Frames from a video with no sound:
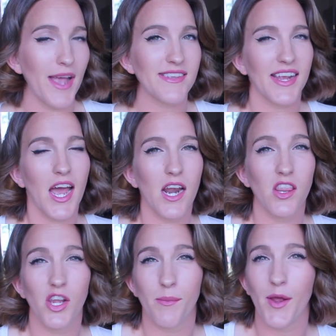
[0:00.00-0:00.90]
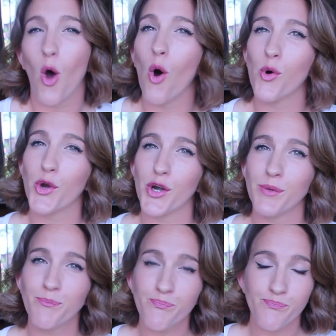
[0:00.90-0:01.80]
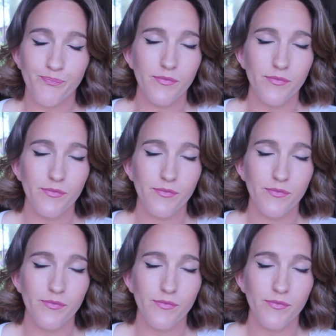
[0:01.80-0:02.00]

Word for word: As I got a little bit older,